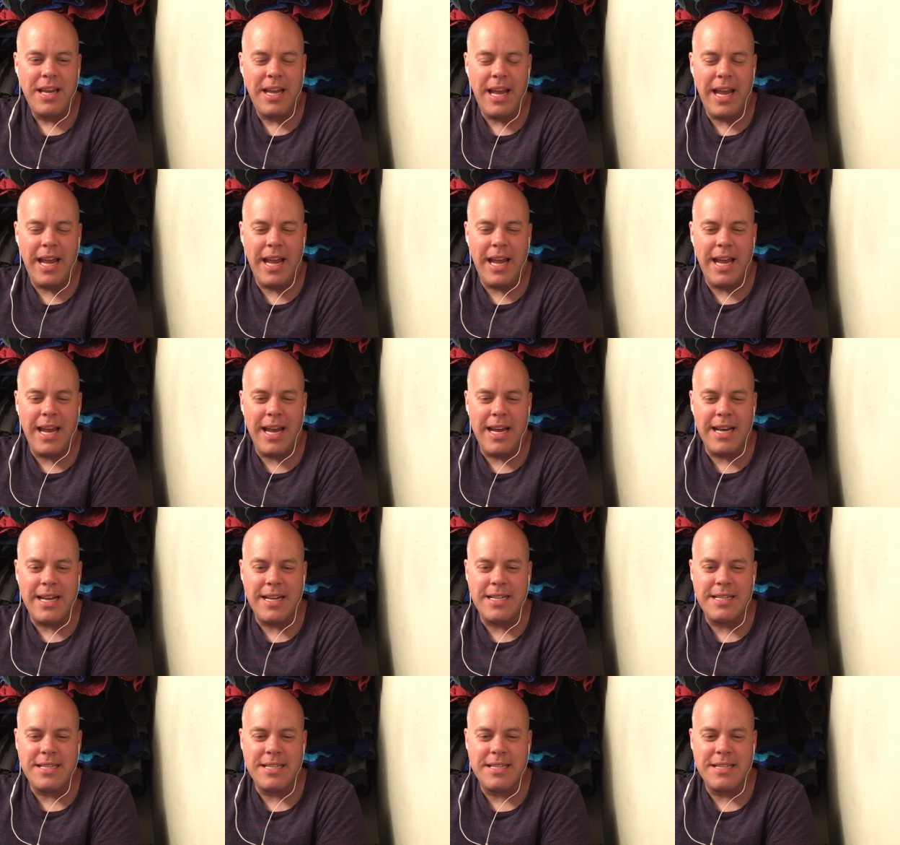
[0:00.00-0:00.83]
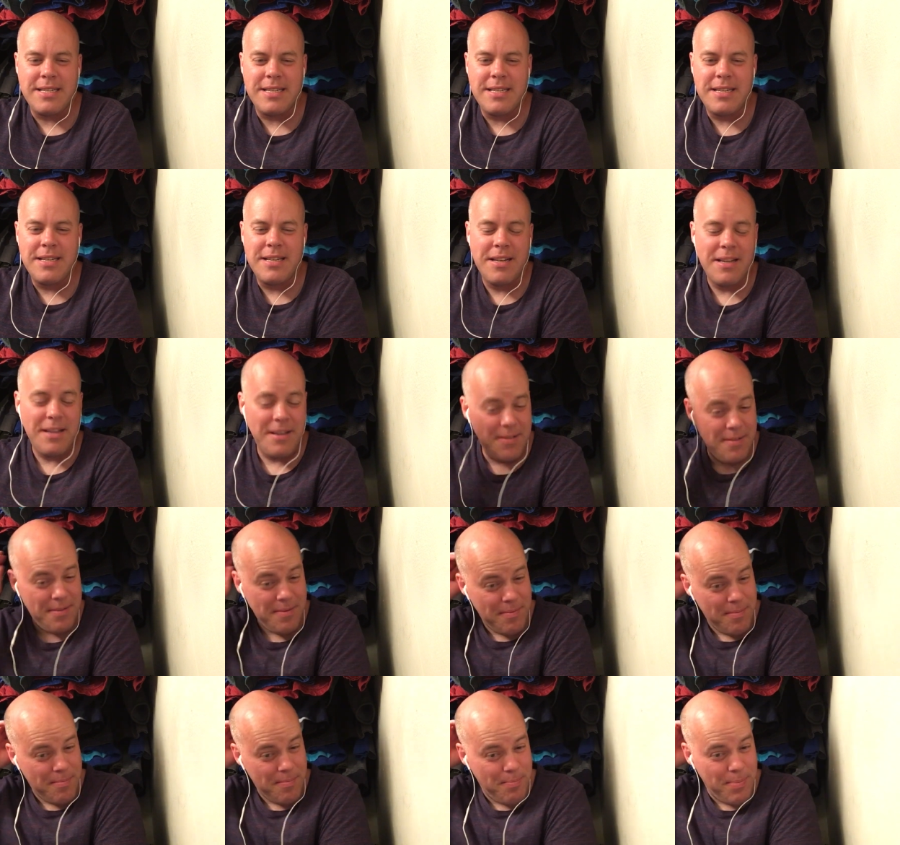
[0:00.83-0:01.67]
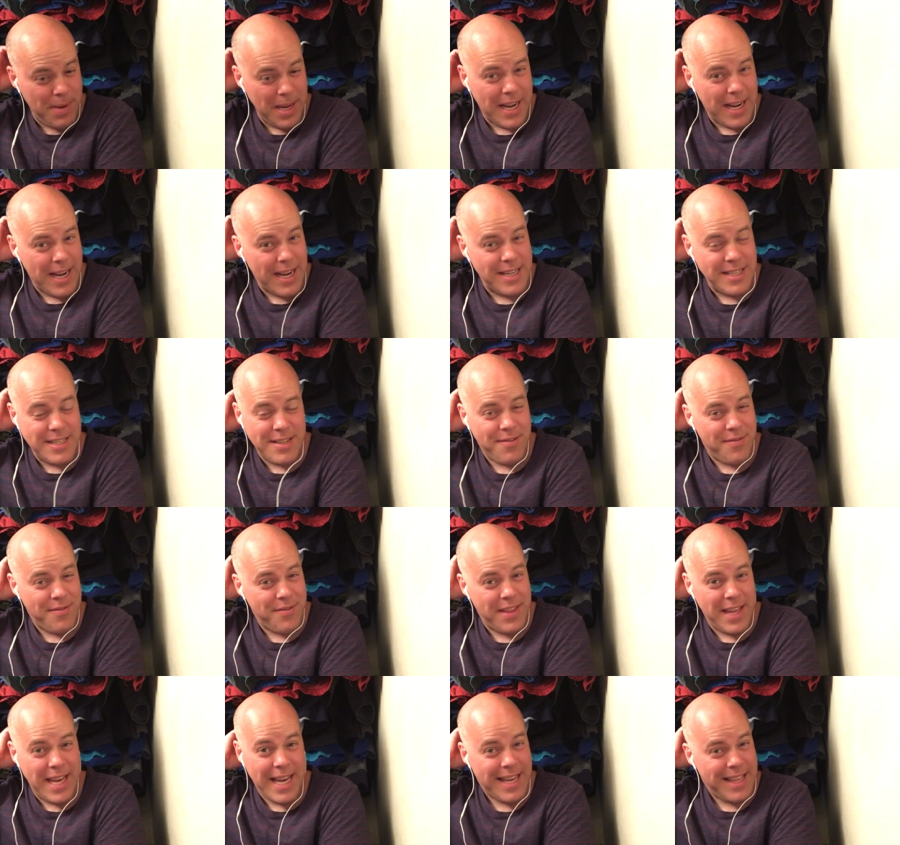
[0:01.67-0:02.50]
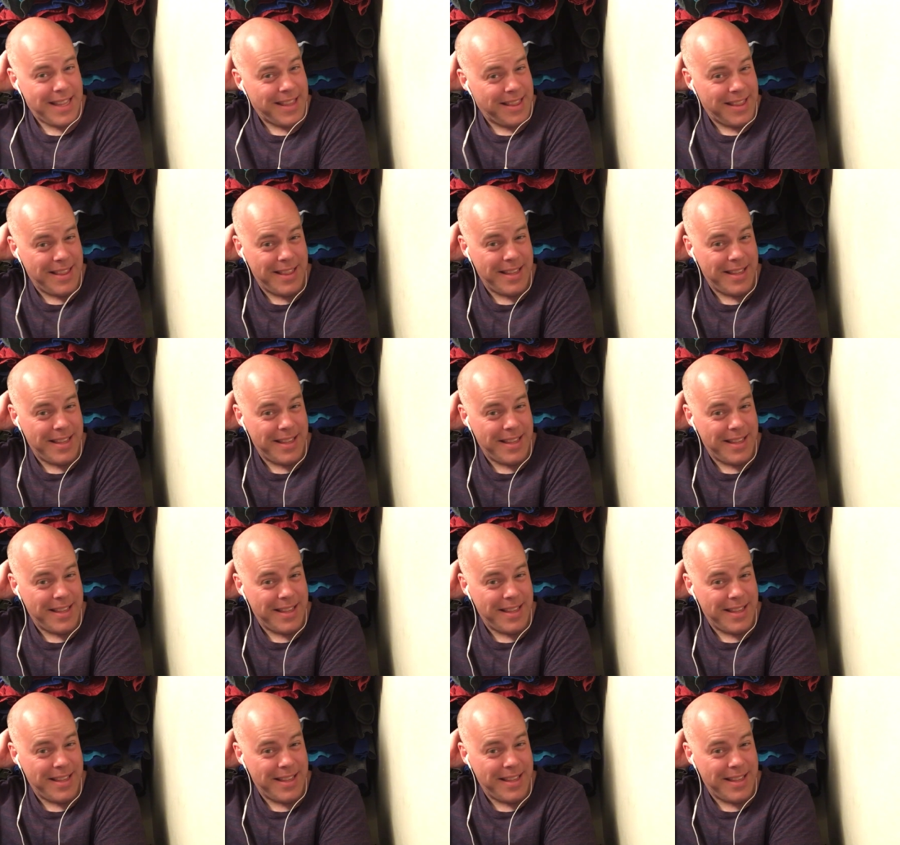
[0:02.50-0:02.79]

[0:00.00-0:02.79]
And because of that,